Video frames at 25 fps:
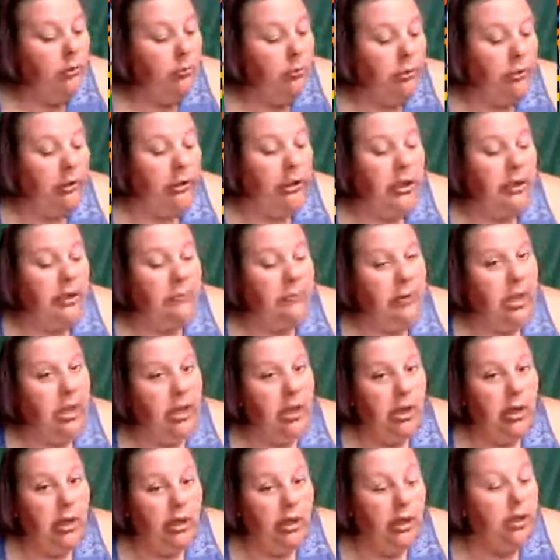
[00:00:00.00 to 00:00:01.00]
Believe me,
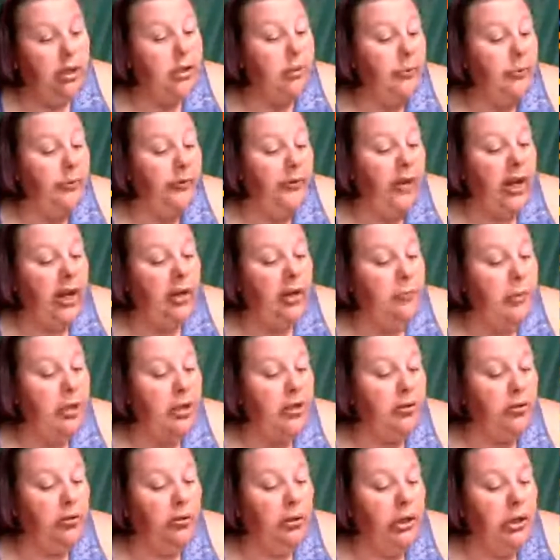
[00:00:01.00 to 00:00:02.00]
there's some
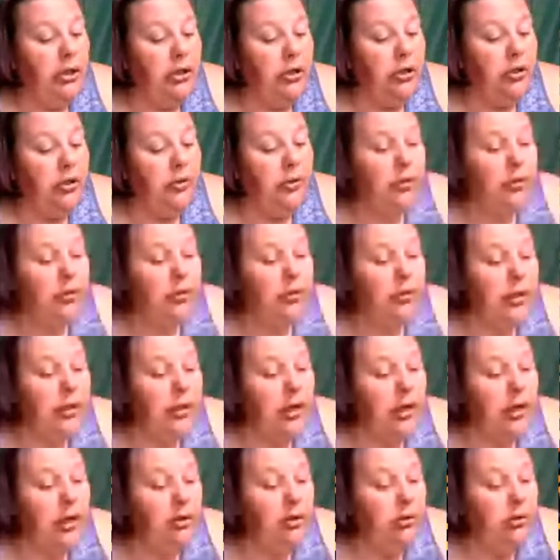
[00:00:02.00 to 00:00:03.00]
environmental issues
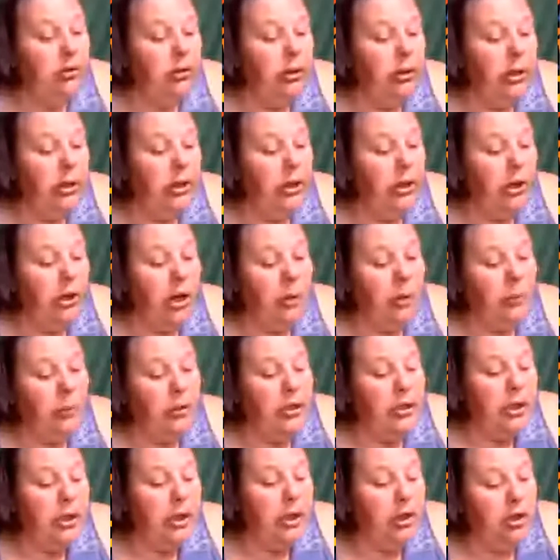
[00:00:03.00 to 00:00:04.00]
that, I
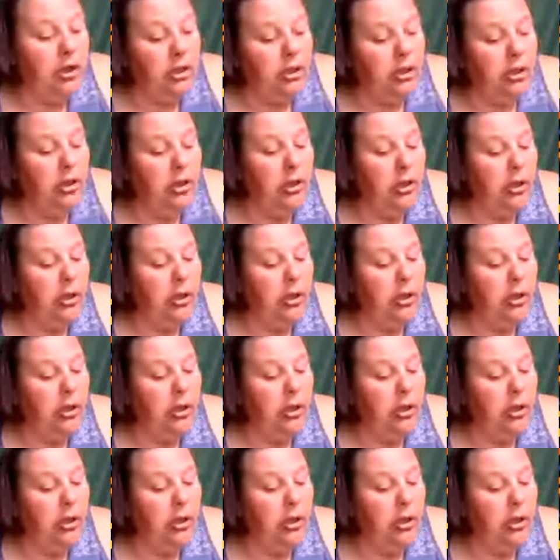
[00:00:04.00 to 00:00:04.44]
wish I could,